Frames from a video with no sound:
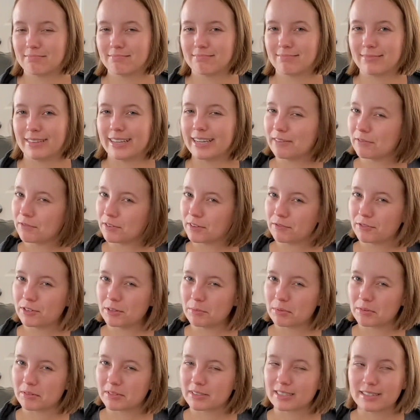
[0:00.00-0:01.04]
like
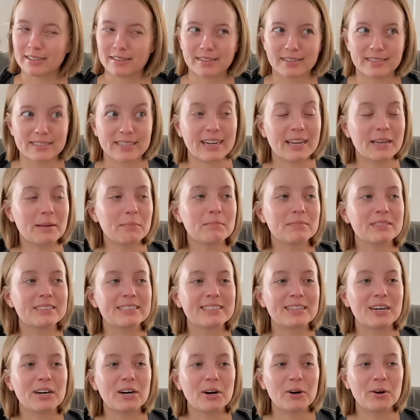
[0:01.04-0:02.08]
50% of the time.
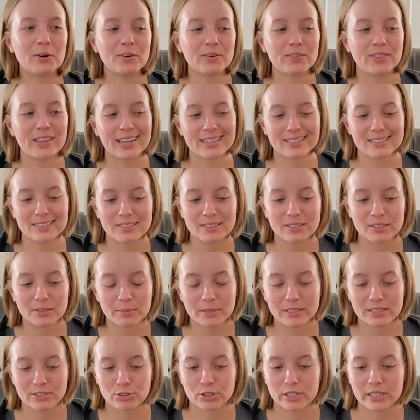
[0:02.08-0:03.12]
So that's a little
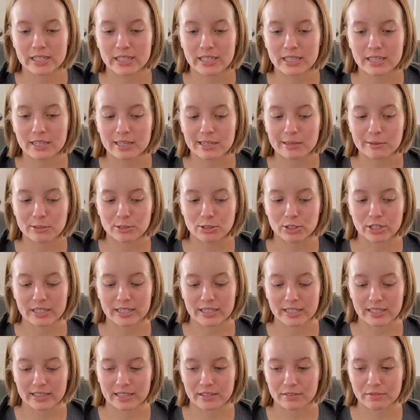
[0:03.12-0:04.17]
bit tricky. We're trying to
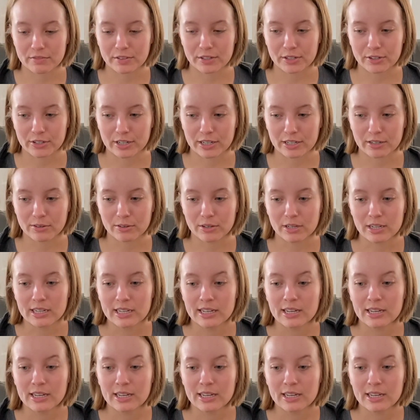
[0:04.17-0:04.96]
get that figured out.